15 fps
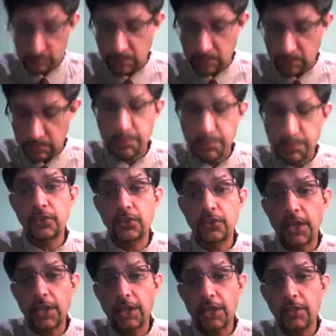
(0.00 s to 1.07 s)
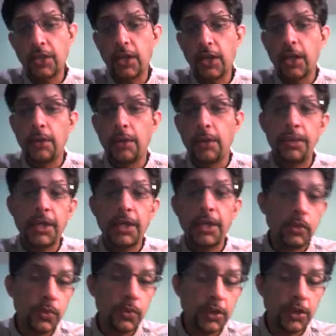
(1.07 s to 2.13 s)
Brendan Taylor making
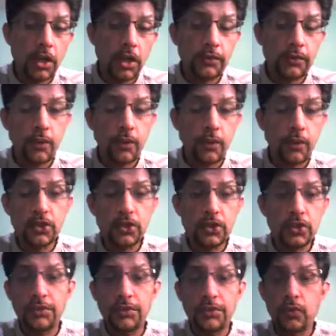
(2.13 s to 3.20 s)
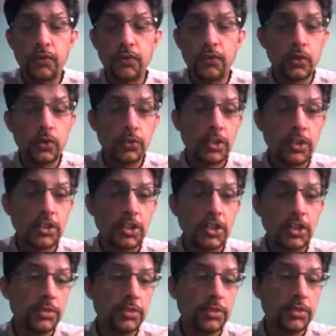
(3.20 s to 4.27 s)
29 of 47, 2 4s, 1 6,
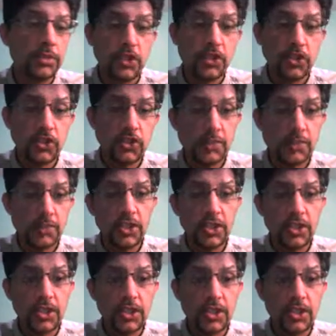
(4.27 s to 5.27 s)
bowled by Shamsi.